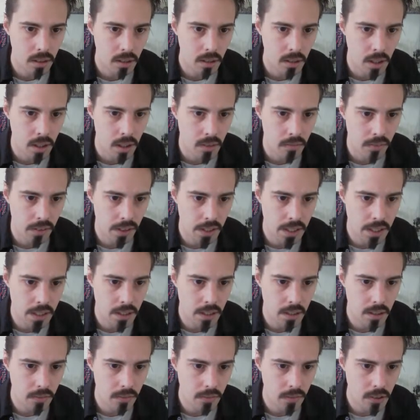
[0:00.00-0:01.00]

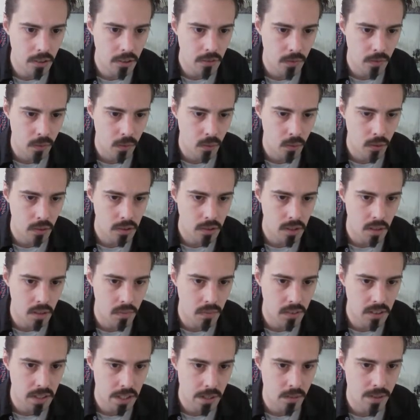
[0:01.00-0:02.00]
Lovely. First floor,
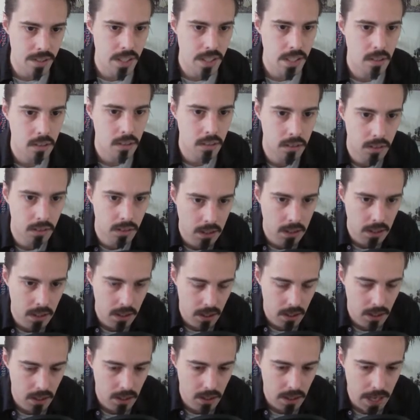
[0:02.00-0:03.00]
service counter.
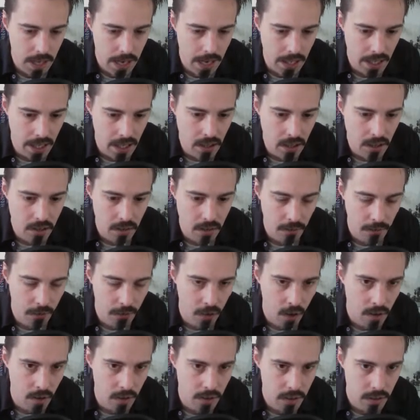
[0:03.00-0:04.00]
And
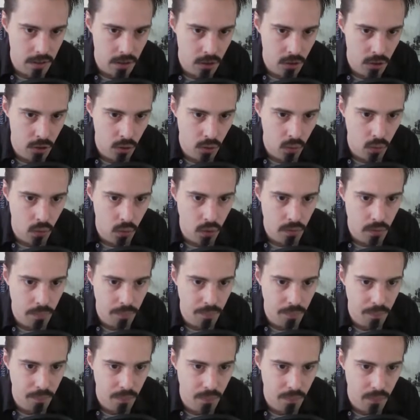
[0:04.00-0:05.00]
front door.
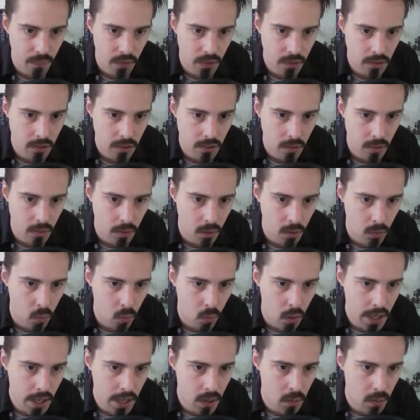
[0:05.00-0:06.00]
So
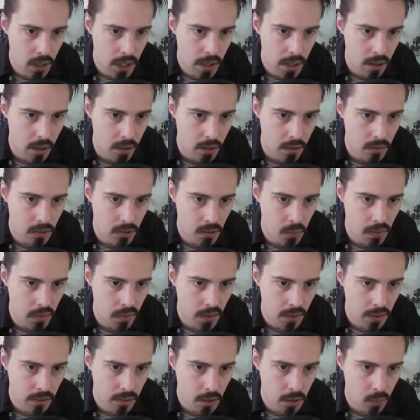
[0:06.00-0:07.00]
away we go. So we've
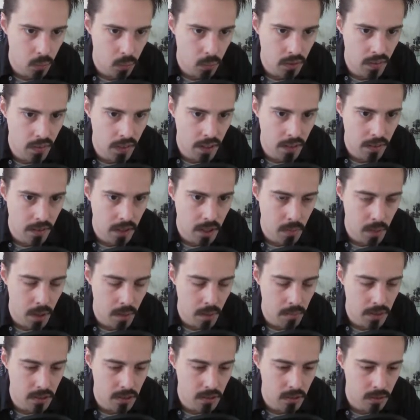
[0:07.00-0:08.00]
healed up, we've hit the
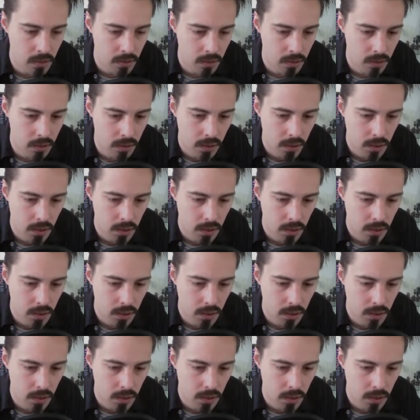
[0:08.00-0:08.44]
department store.